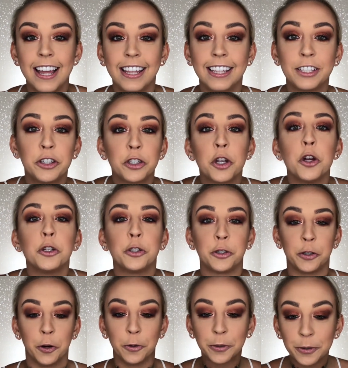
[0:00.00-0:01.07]
This is
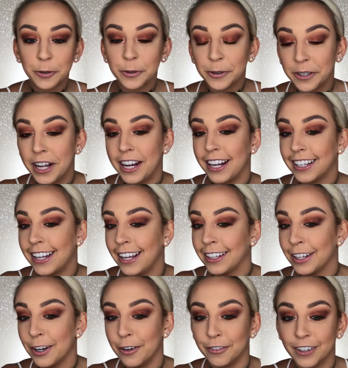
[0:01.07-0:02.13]
so cool, and I can't
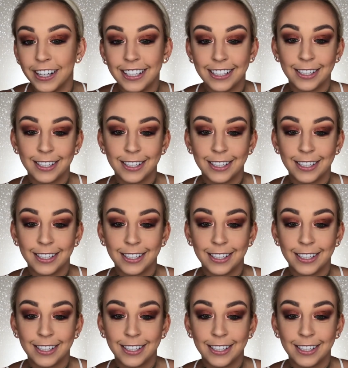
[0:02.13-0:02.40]
get over it.